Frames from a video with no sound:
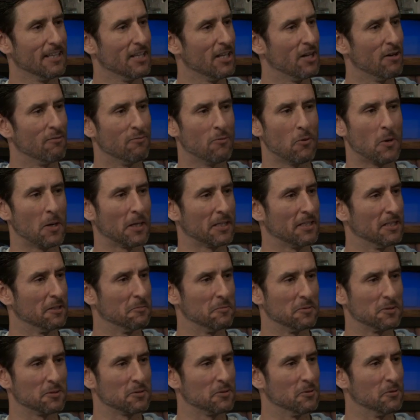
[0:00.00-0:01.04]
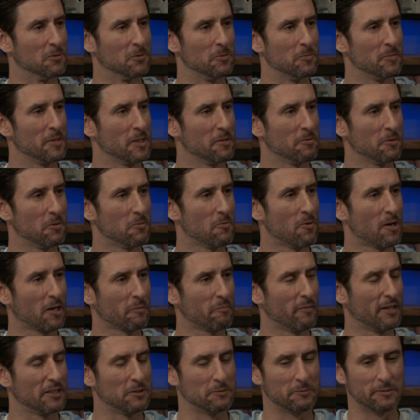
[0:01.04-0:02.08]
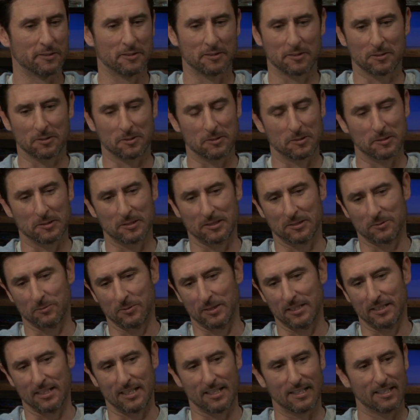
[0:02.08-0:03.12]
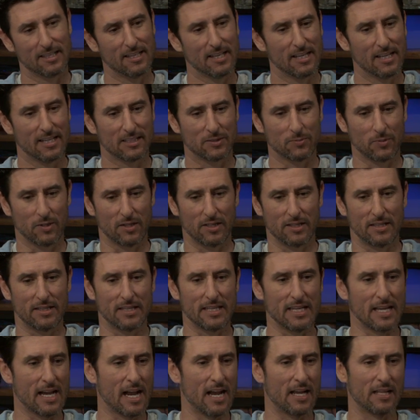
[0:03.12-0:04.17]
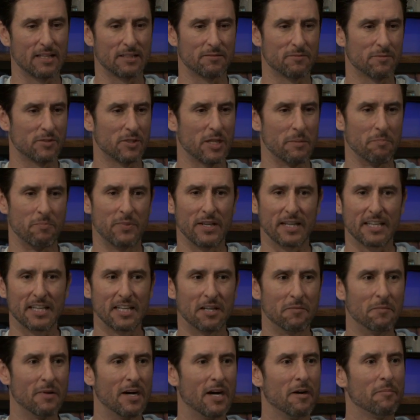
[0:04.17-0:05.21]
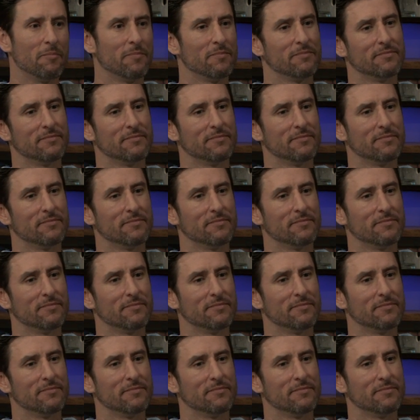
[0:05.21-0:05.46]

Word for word: love walking them to school. To be able to walk my twins to school, it's one of the, it's probably the highlight. And picking them up